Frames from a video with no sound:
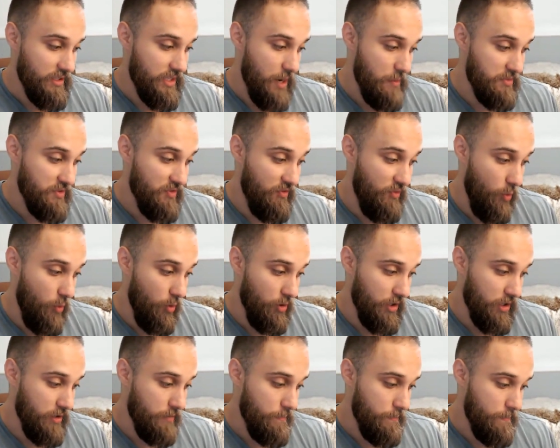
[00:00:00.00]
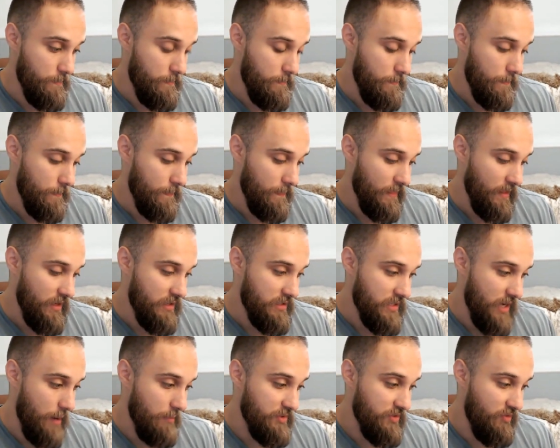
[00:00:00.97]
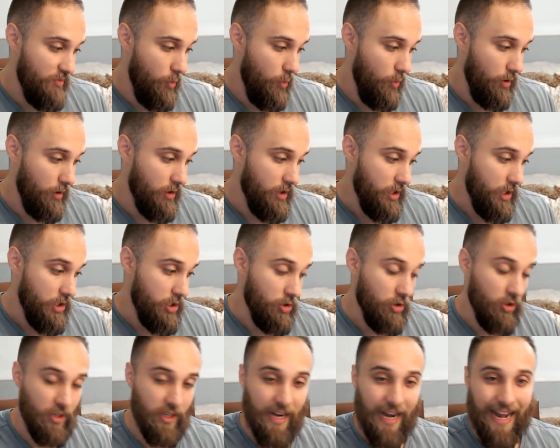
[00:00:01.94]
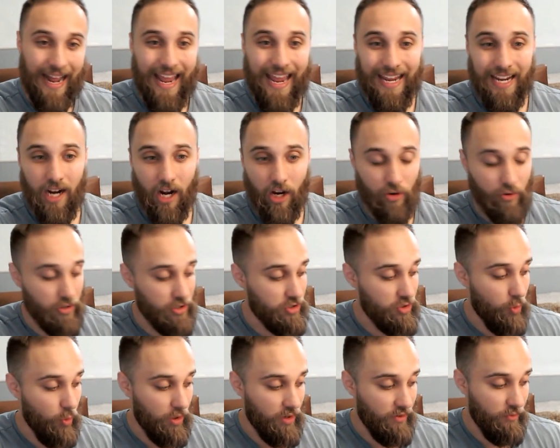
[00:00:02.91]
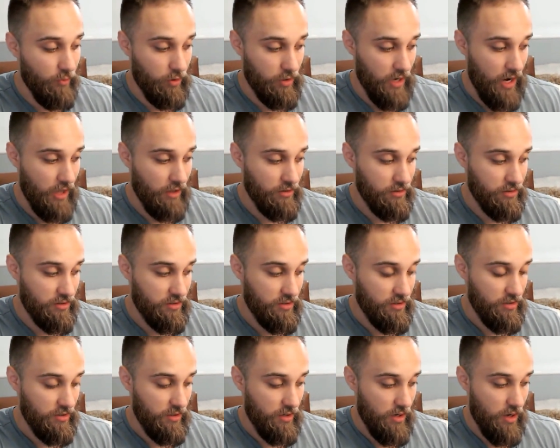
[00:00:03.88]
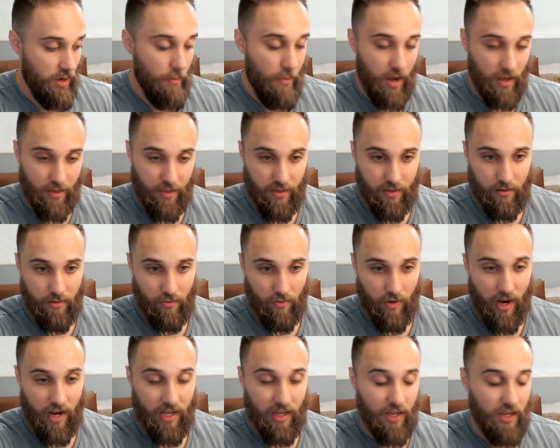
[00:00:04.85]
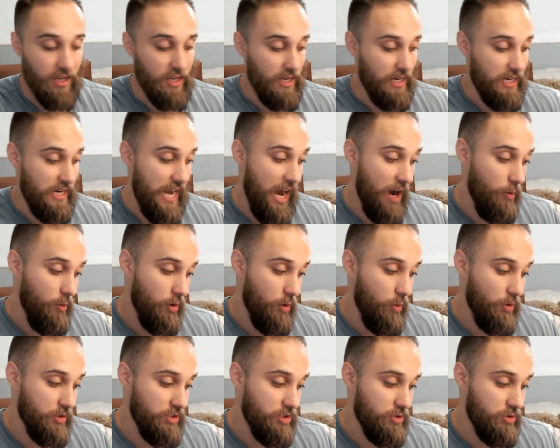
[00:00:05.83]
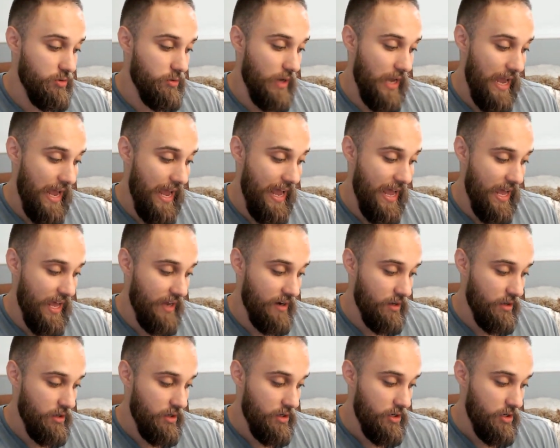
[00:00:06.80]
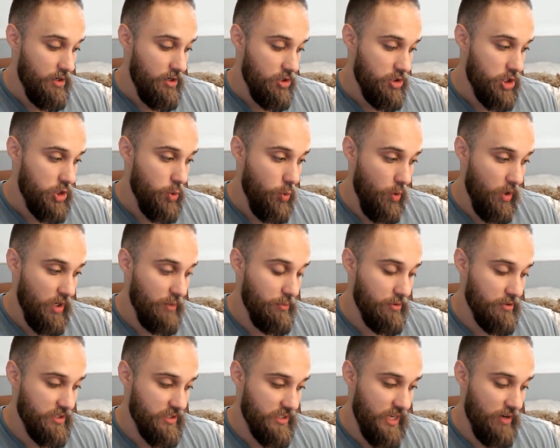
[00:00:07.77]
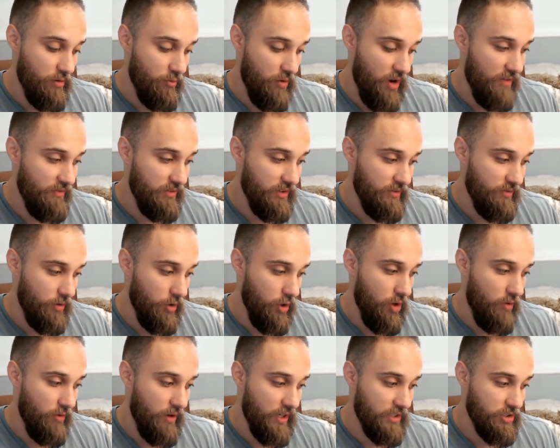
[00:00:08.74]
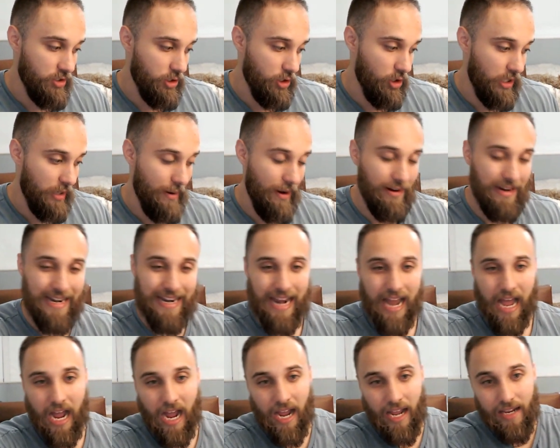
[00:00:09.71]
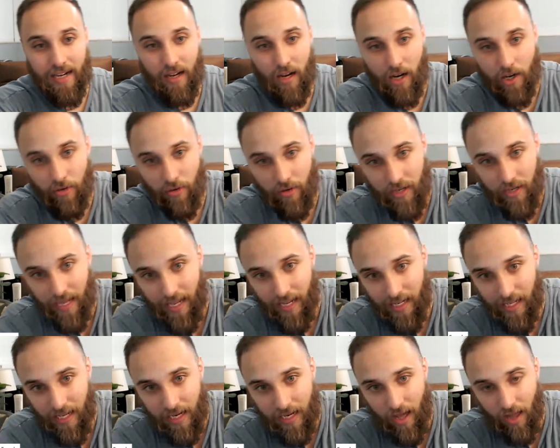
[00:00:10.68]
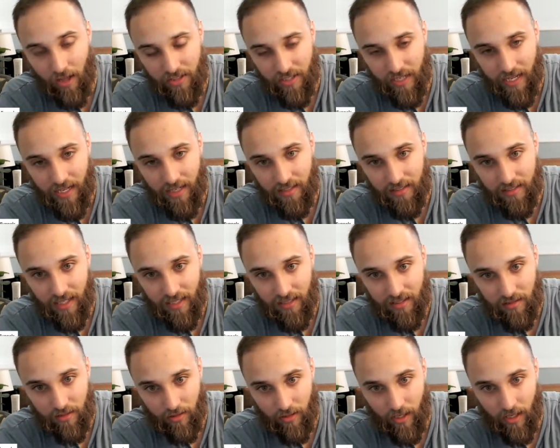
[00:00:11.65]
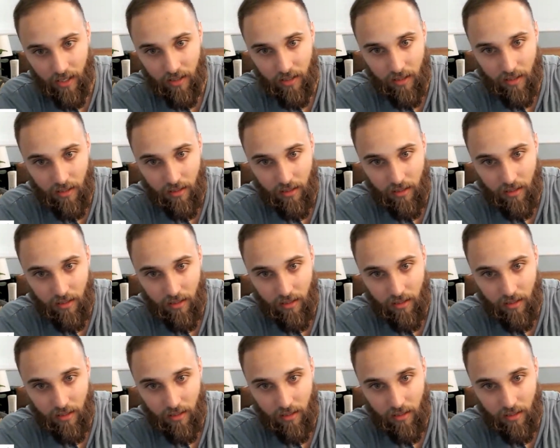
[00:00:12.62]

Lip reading: times 40 times 4, you're looking at $824 a month, right? Now we're going to add 20% roughly for overhead. So you're looking at about $988.80. Okay.